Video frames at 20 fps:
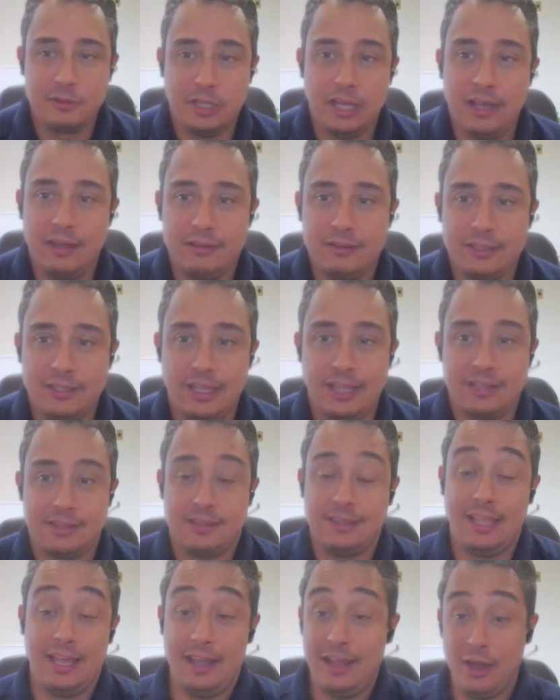yeah,
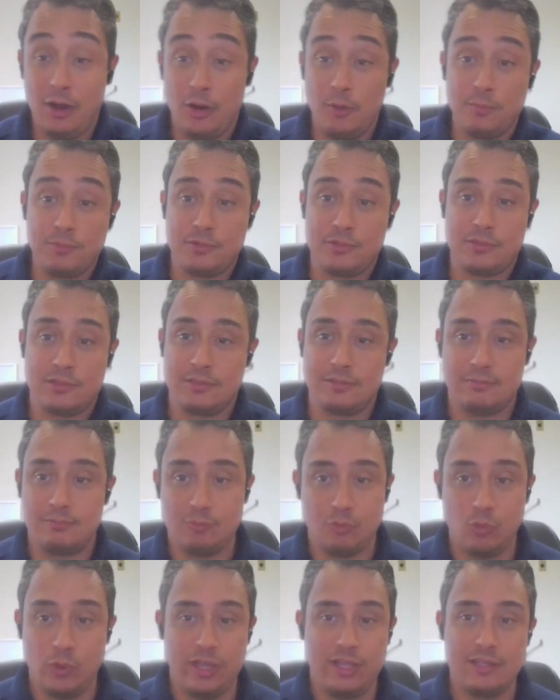that that helps
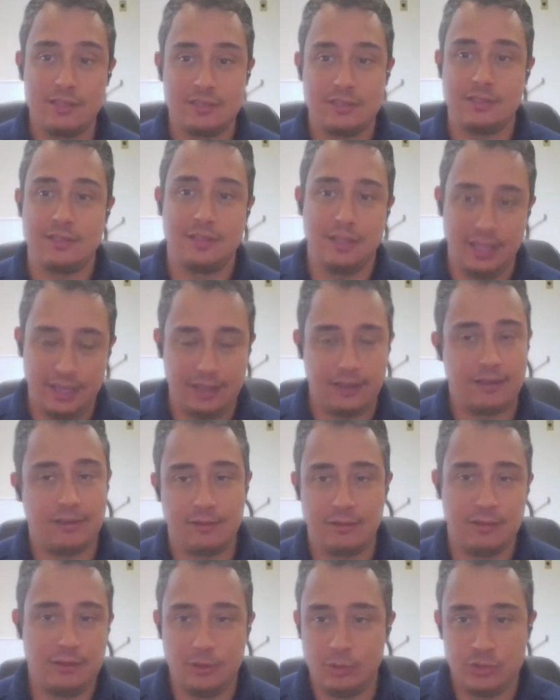wins like
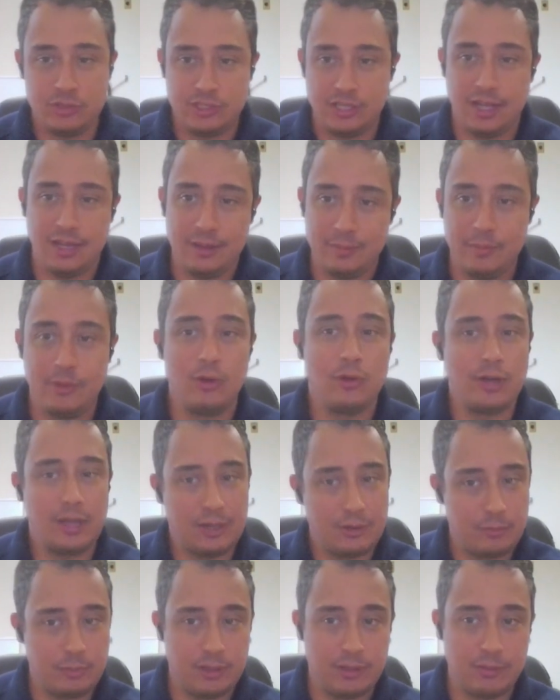you're selling milk
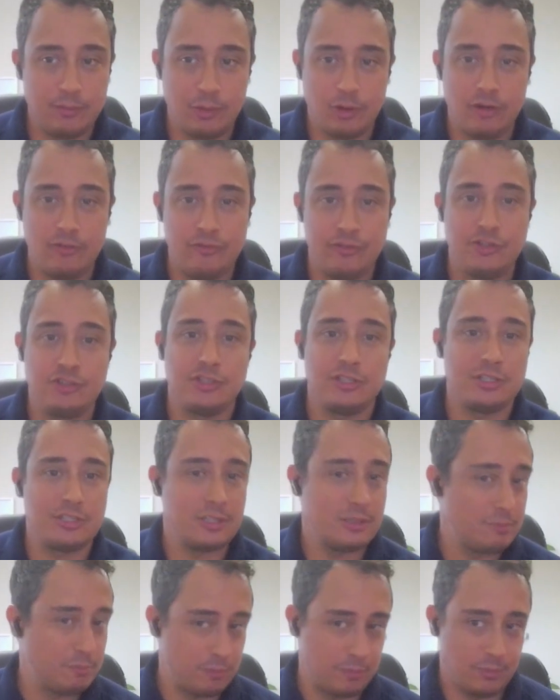and being more
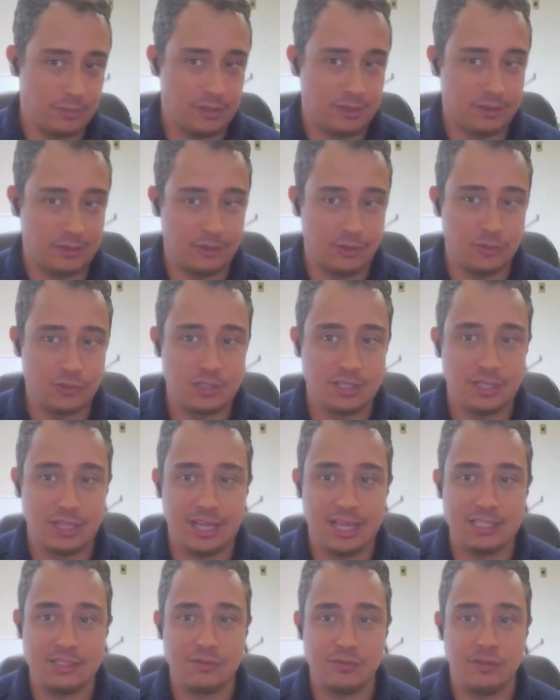efficient uh, using
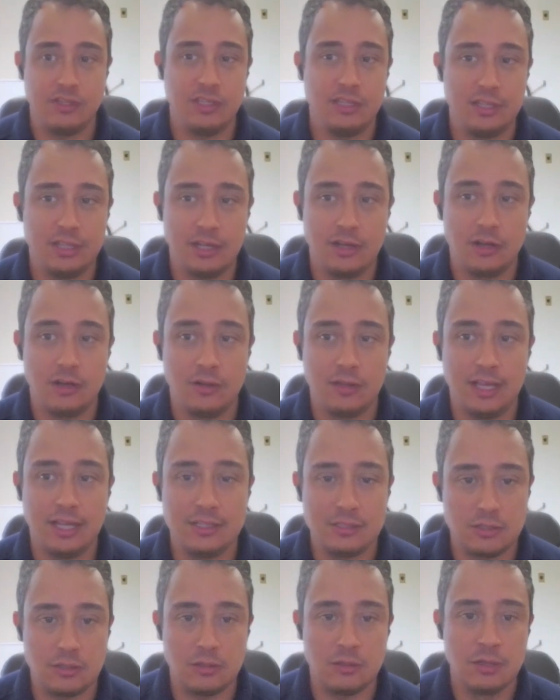less feed and all
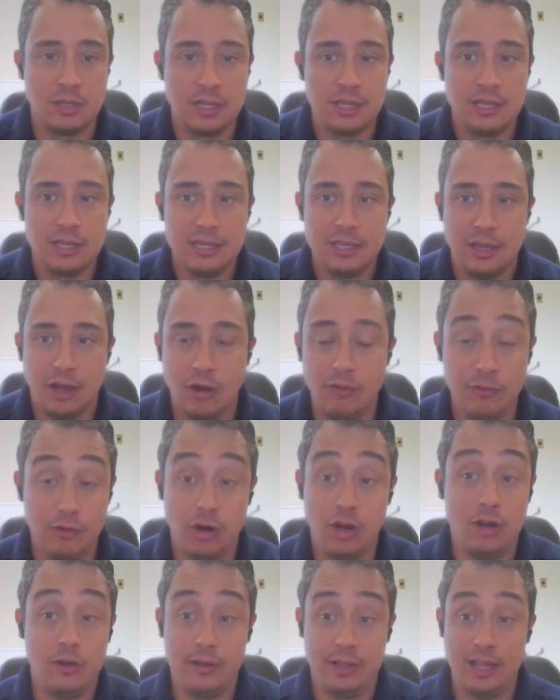that. So
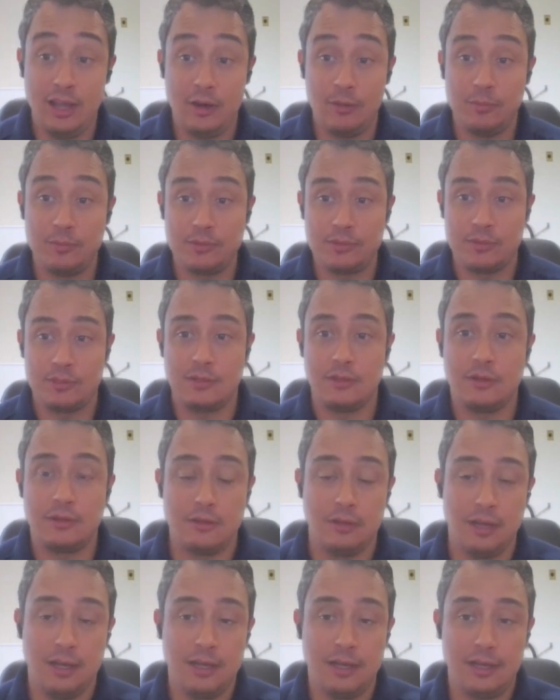overall, it helps
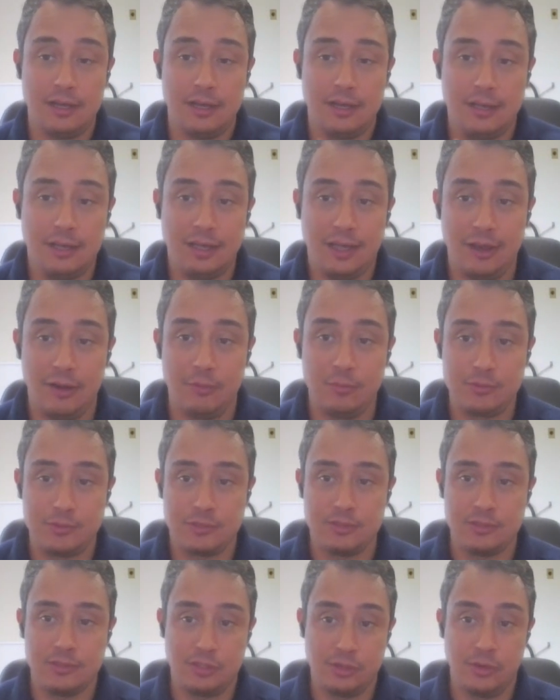uh,
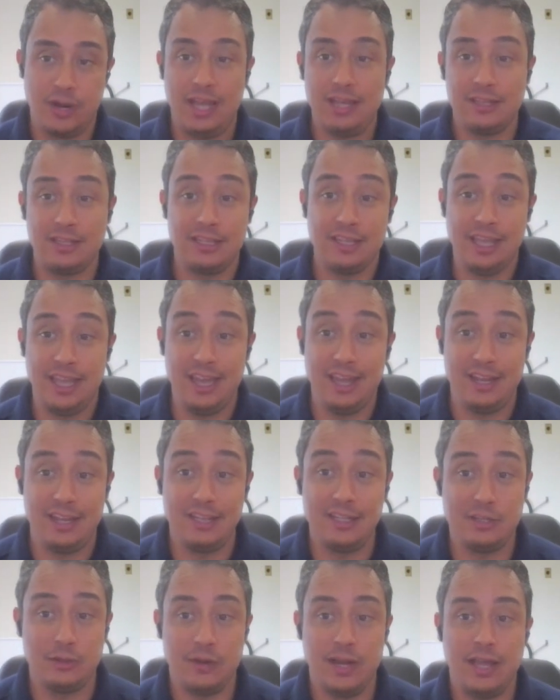helps directly and
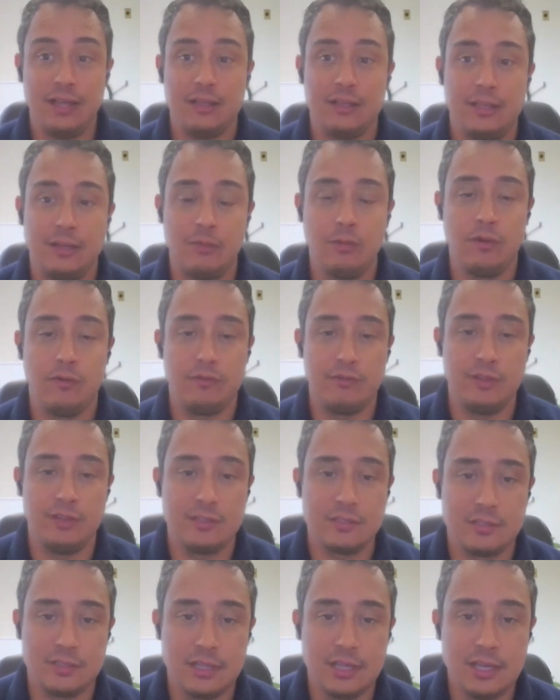indirectly with
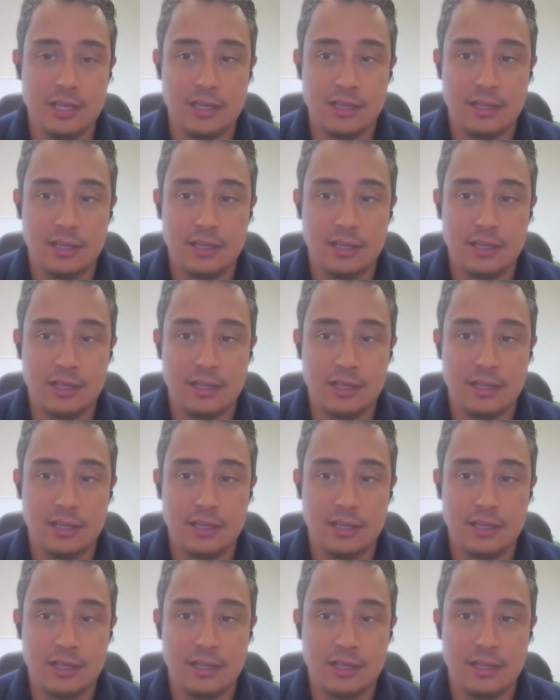this